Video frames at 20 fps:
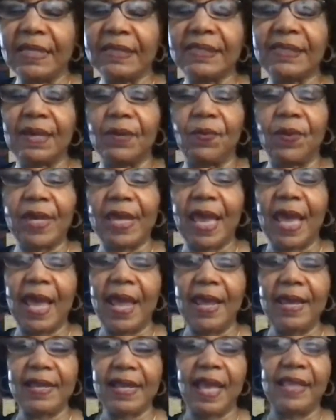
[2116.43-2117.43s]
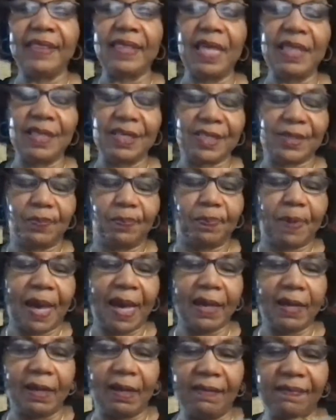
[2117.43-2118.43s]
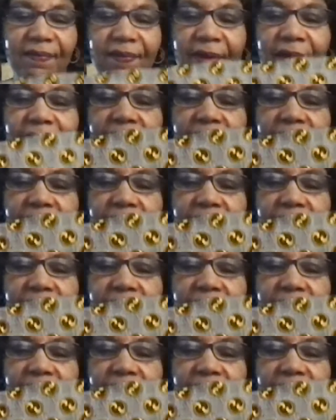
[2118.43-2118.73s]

that we ate, and then this bottle of